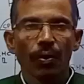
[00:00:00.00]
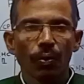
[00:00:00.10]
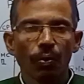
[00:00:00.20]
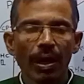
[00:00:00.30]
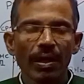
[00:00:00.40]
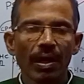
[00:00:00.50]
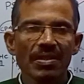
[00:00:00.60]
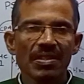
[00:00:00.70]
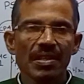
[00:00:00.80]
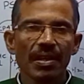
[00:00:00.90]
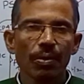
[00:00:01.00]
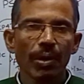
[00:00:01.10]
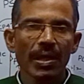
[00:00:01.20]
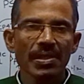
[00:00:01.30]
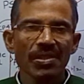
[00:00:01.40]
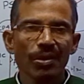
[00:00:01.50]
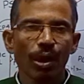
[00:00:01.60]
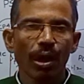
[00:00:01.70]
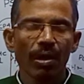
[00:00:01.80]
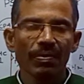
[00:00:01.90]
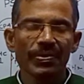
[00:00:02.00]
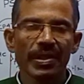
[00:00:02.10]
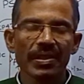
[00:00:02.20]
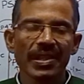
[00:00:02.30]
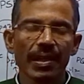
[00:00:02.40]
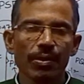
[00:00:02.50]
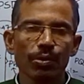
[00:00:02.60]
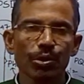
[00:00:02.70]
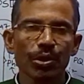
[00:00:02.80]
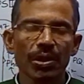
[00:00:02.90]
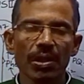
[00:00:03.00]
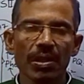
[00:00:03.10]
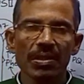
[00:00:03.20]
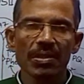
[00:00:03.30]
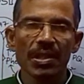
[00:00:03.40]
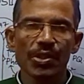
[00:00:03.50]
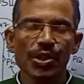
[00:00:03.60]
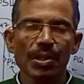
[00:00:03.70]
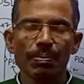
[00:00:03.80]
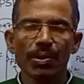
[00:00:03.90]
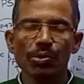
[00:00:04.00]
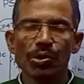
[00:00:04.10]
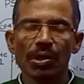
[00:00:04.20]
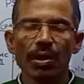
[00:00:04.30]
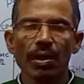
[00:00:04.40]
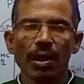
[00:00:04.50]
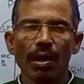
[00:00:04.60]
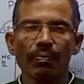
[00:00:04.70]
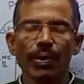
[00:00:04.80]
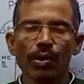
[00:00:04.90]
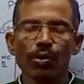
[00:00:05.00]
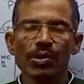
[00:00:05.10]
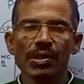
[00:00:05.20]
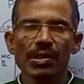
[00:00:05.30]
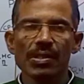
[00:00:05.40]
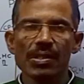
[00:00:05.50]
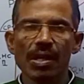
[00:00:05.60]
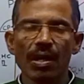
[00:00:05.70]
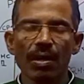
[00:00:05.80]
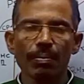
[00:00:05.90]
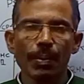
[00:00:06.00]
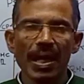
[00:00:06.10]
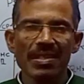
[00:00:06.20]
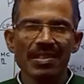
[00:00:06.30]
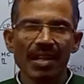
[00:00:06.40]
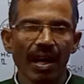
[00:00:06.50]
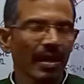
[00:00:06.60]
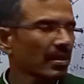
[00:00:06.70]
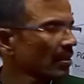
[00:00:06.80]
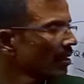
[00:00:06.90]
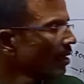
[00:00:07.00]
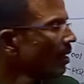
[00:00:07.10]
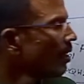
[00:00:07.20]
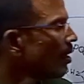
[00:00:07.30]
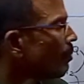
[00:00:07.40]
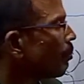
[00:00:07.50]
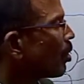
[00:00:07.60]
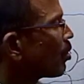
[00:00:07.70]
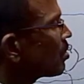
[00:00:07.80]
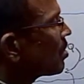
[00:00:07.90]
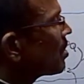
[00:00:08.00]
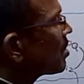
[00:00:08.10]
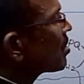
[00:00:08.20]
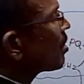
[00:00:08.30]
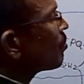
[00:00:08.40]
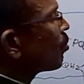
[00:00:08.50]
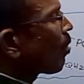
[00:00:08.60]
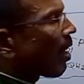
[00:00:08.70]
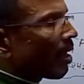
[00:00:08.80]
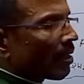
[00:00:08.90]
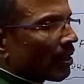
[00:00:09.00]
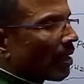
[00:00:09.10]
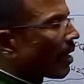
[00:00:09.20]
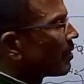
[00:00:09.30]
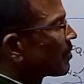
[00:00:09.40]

One consequence of this heterogeneous distribution of photosystem is that photosystem 1 can